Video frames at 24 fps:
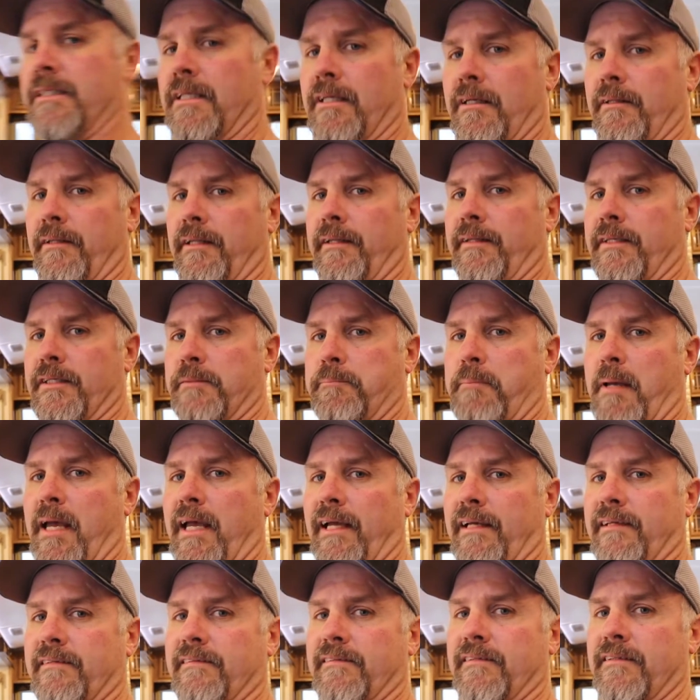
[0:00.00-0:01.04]
of this
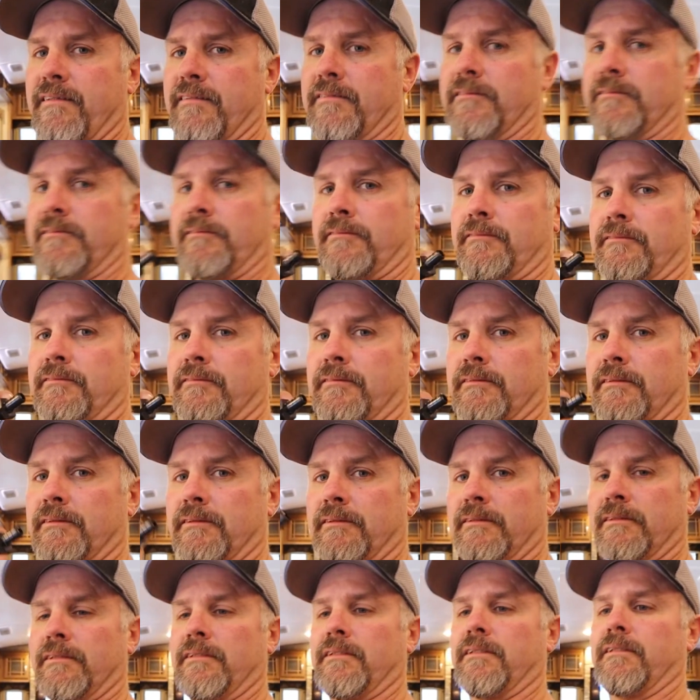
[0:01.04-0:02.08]
PEX
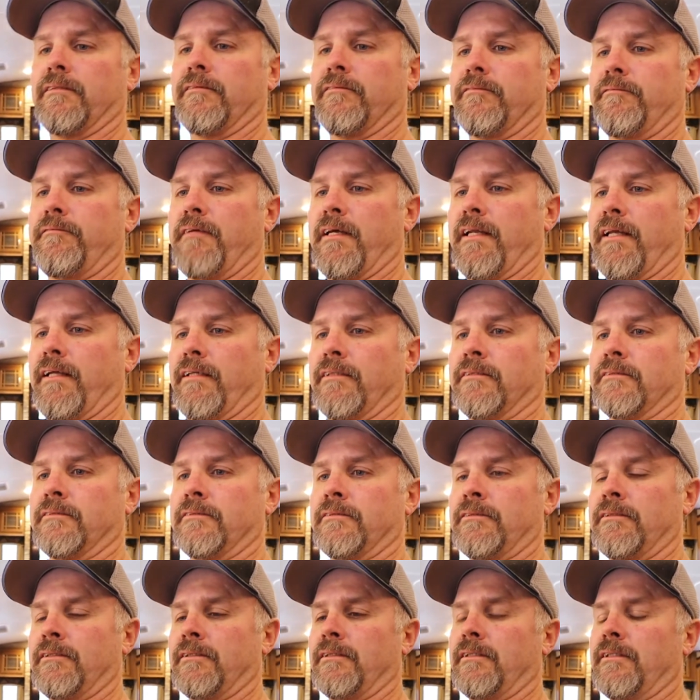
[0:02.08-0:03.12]
fitting.
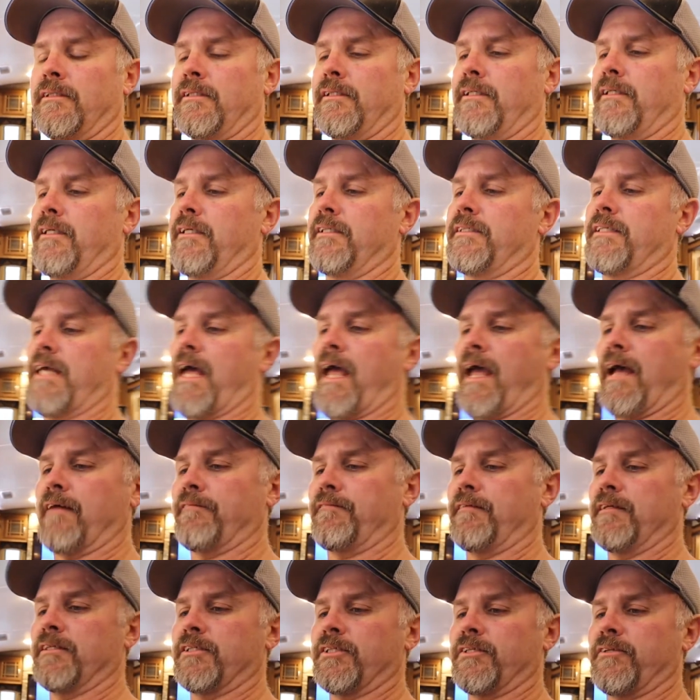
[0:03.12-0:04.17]
It's
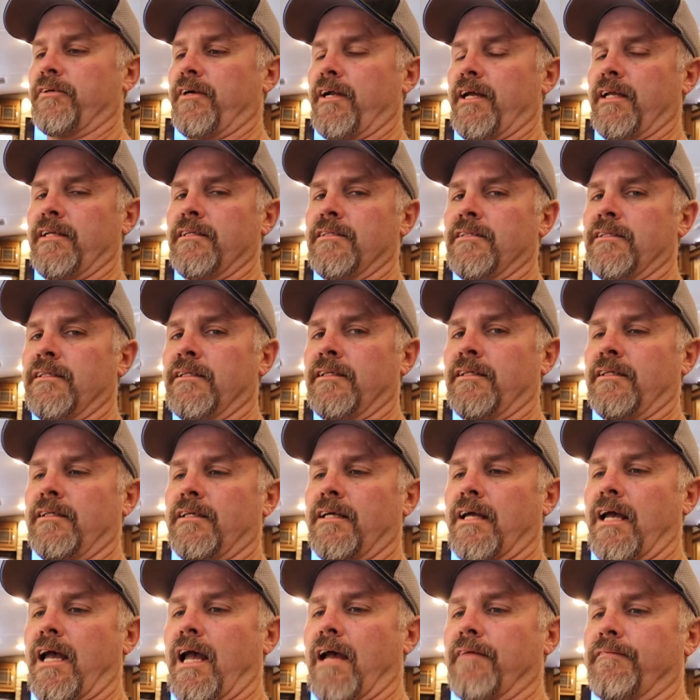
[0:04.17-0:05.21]
1/2-inch thread,
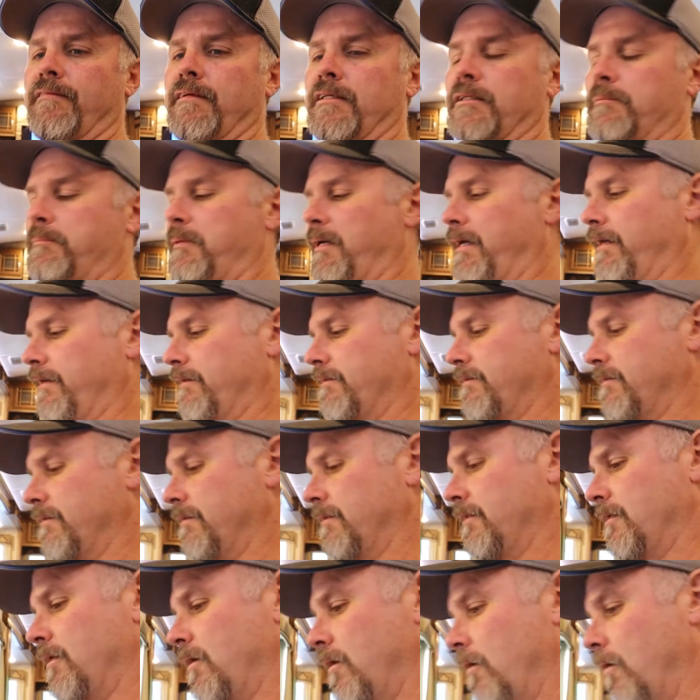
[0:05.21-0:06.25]
1/2-inch PEX,
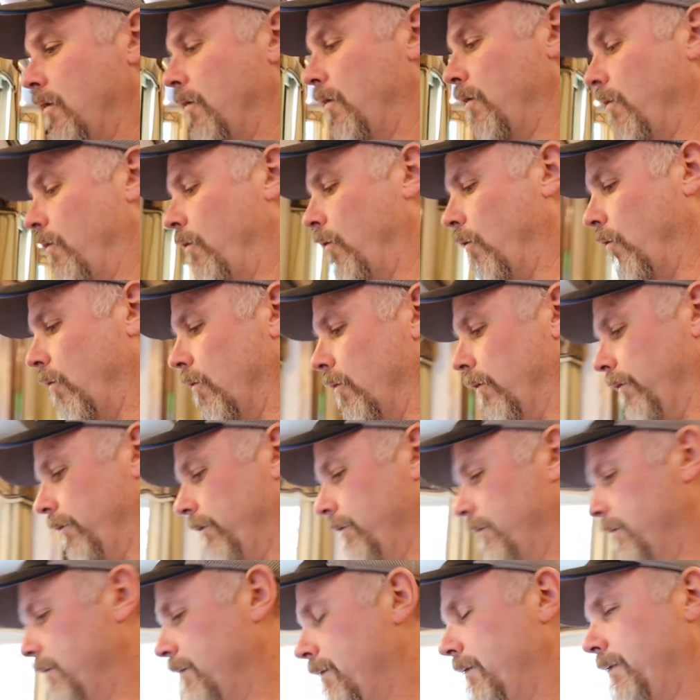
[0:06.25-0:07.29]
or
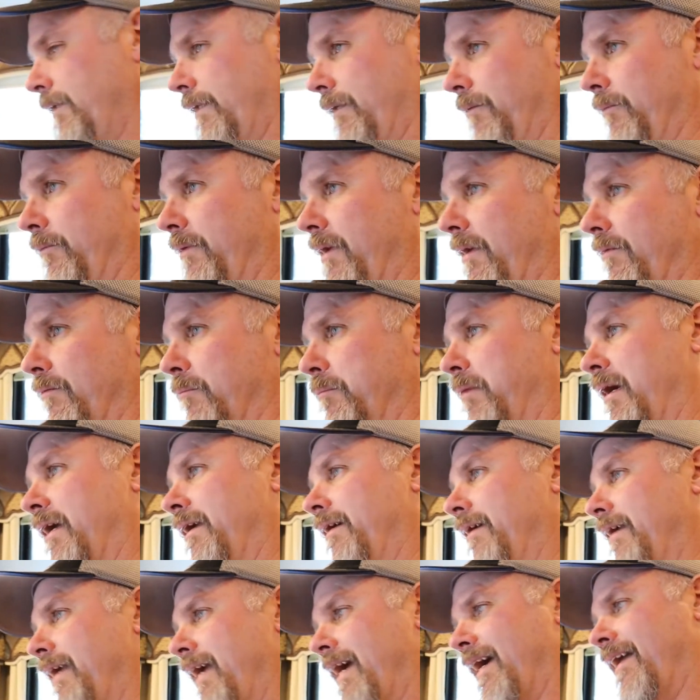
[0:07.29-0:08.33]
even
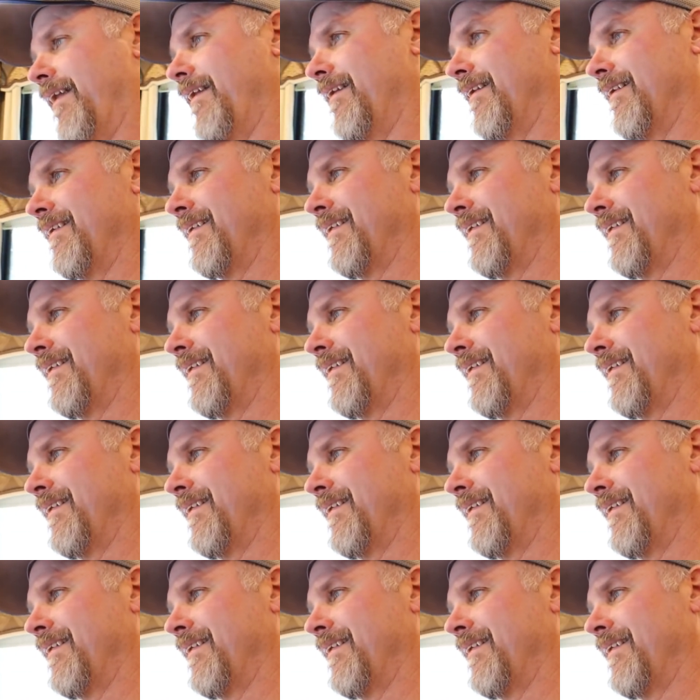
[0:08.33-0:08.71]
better yet,